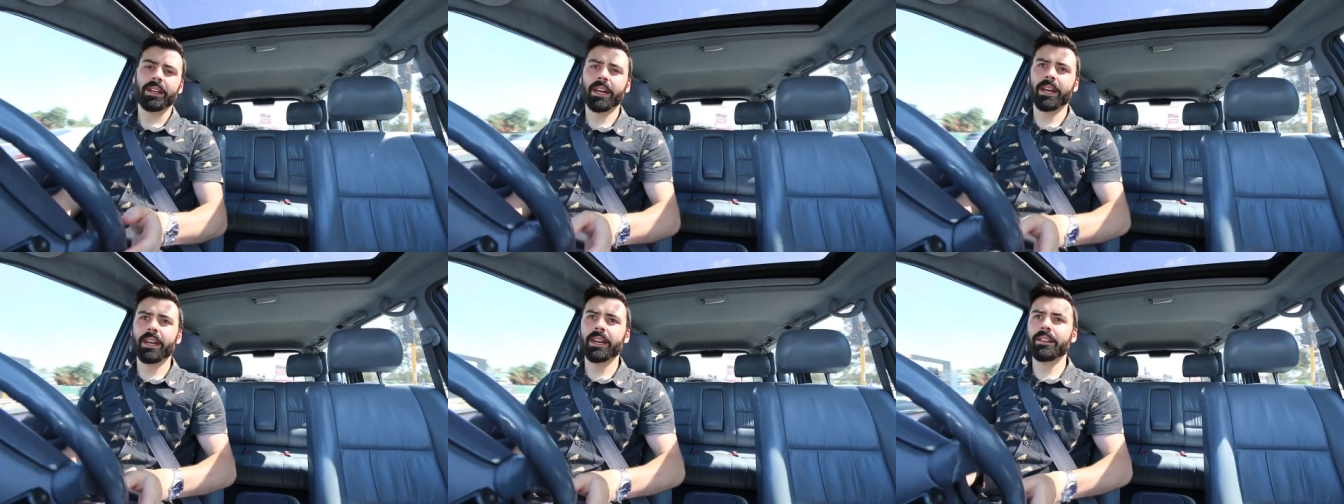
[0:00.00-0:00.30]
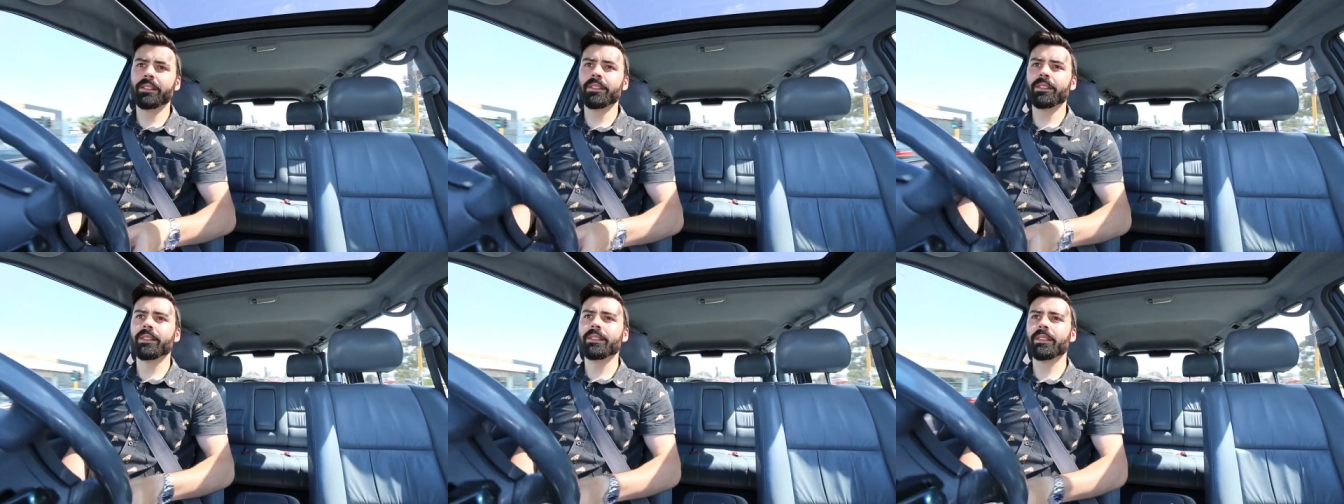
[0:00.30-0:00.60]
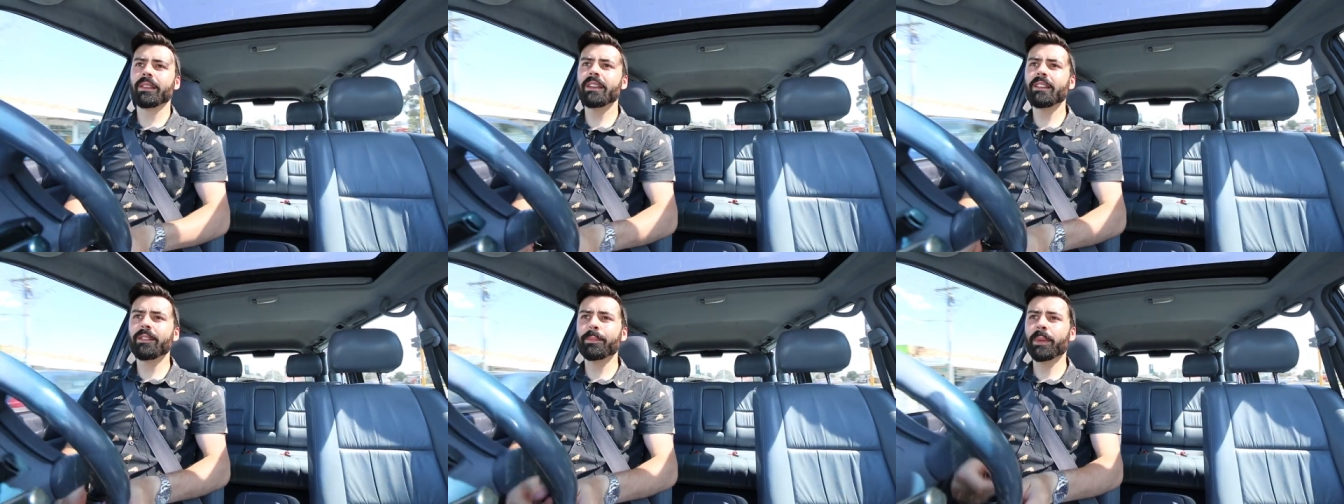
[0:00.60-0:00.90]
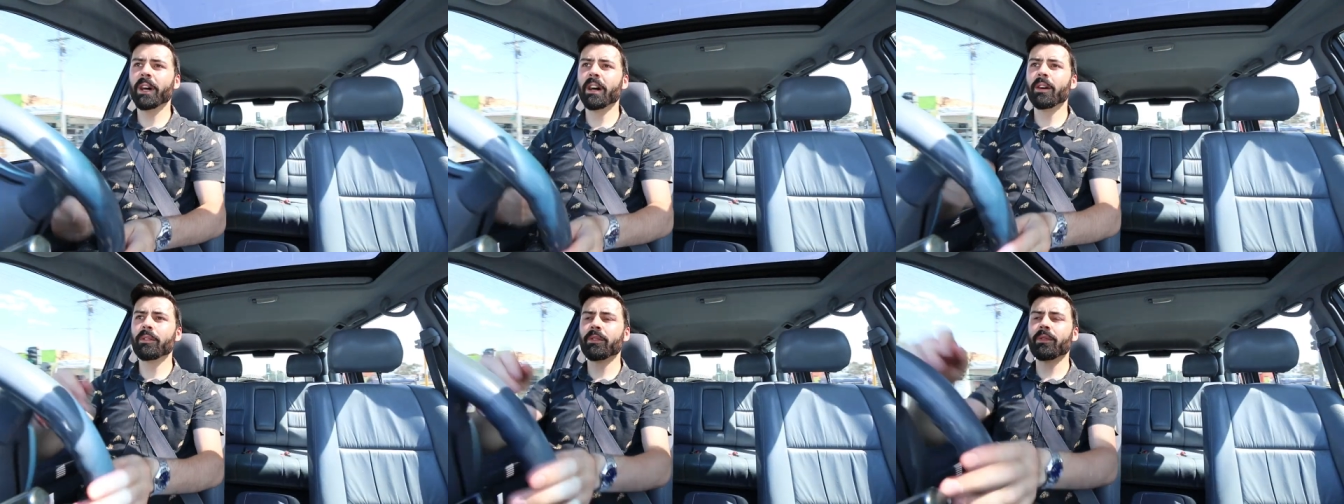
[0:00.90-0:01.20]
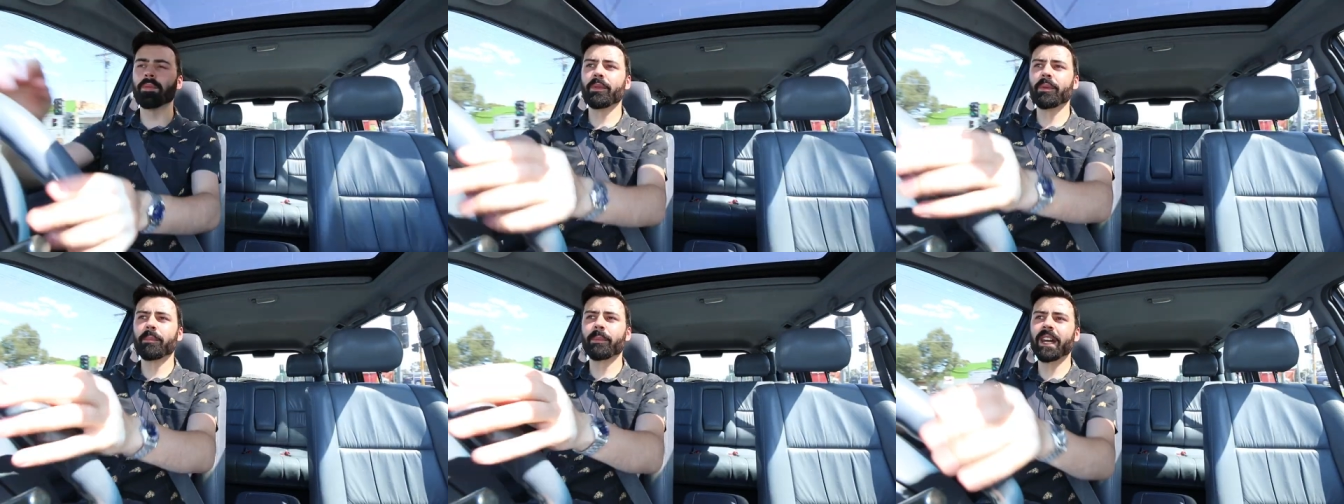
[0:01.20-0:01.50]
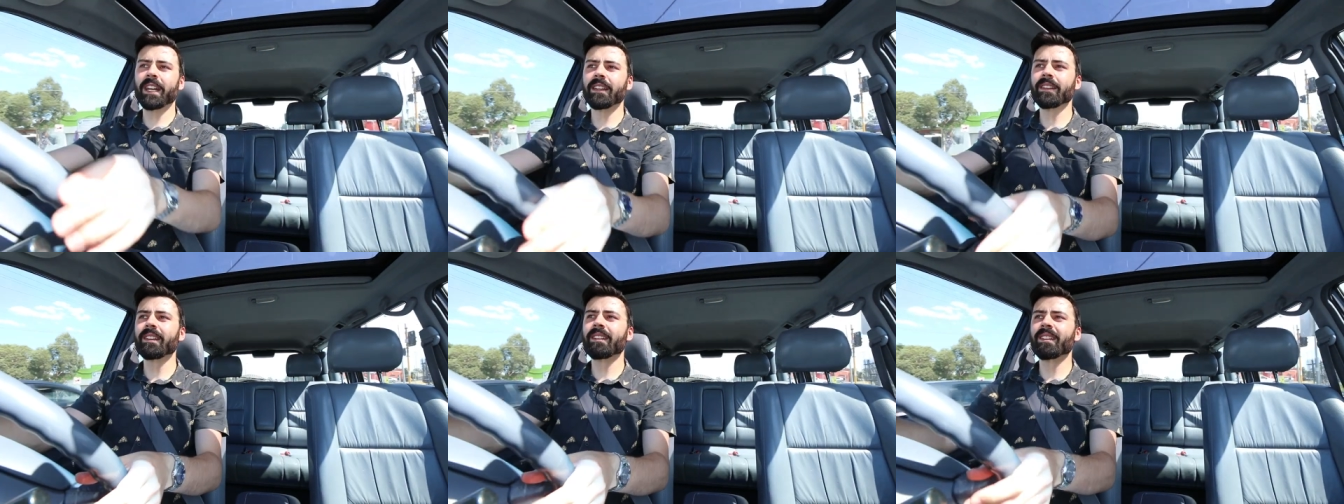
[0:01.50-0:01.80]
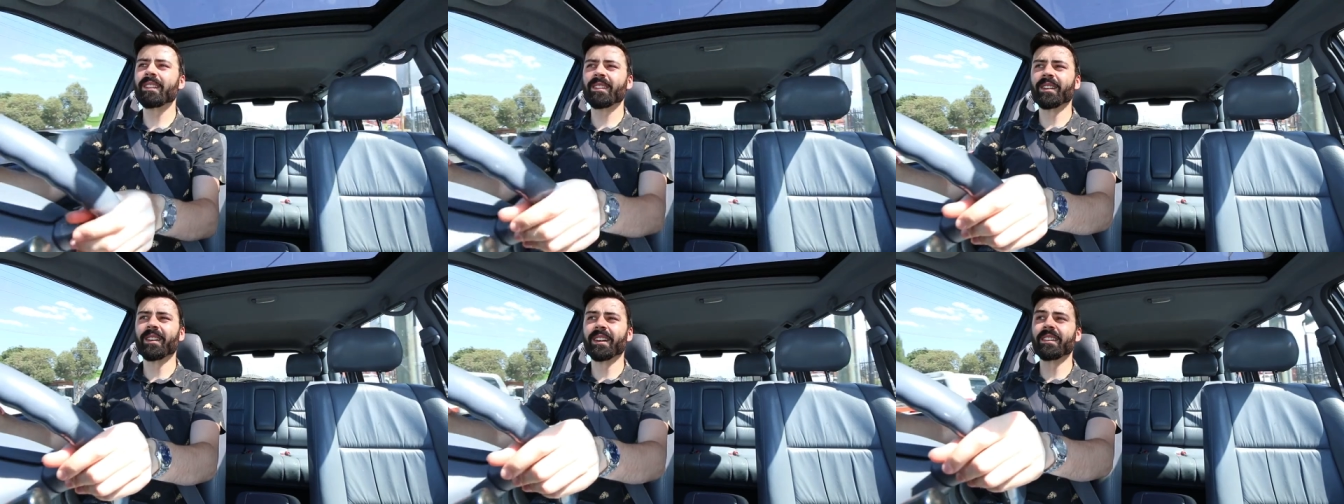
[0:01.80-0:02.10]
and these belts were mainly
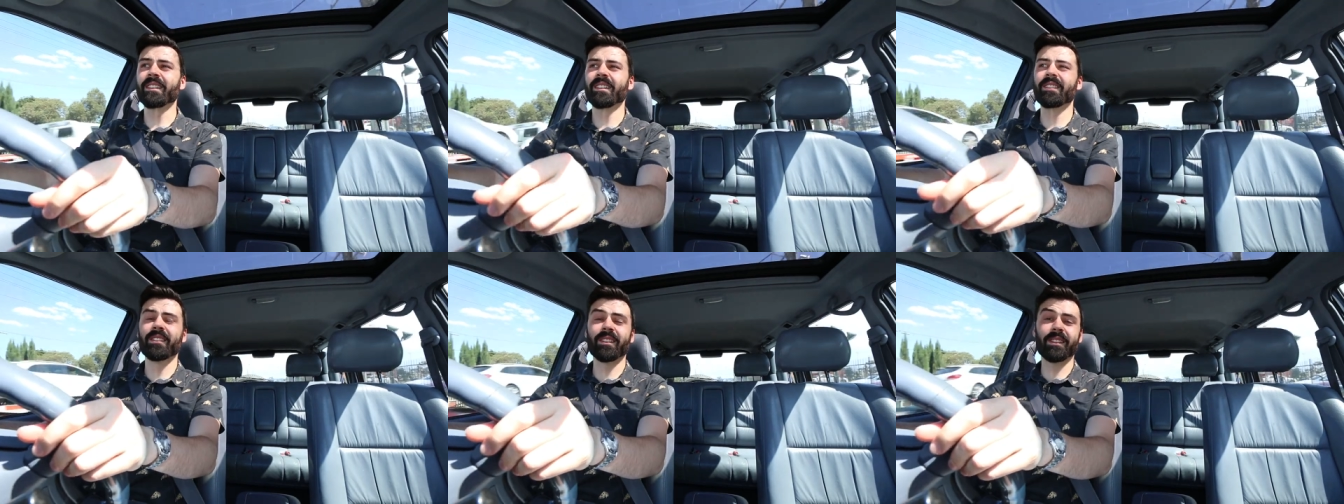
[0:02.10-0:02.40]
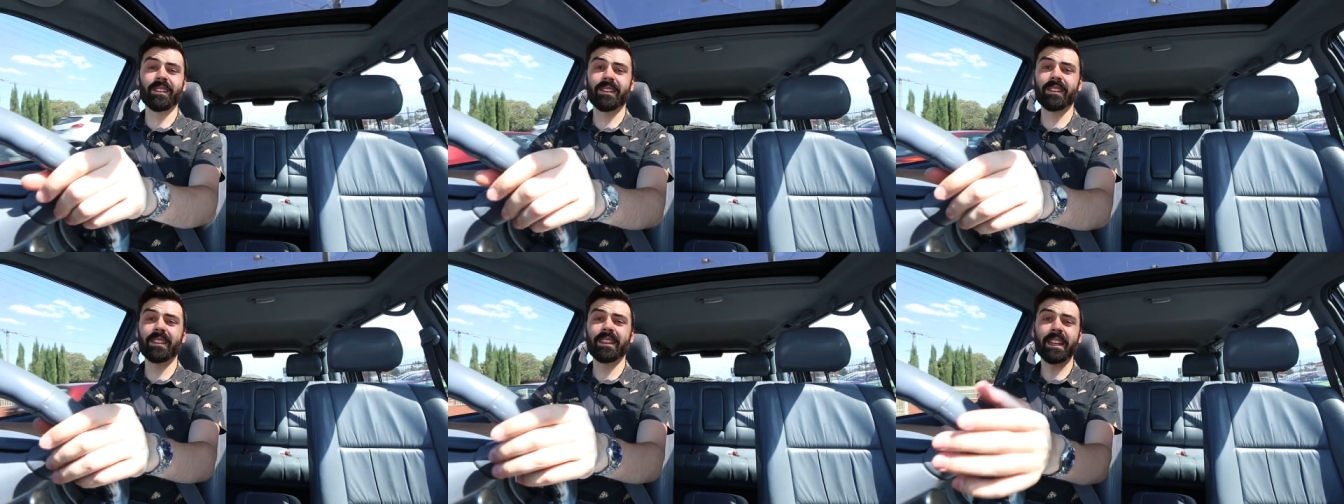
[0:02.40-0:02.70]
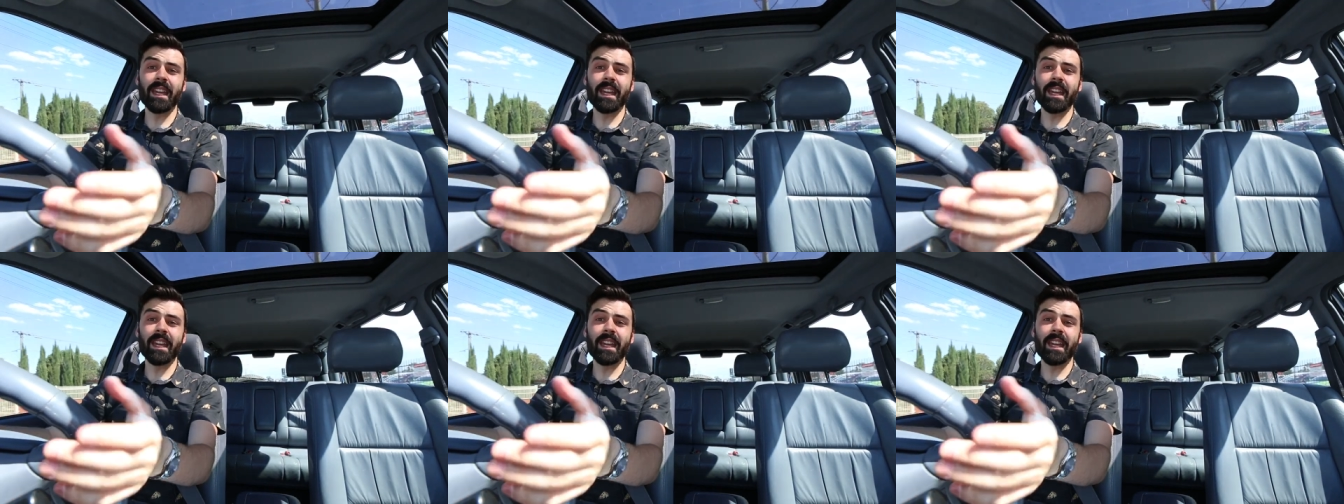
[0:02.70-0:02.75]
designed to just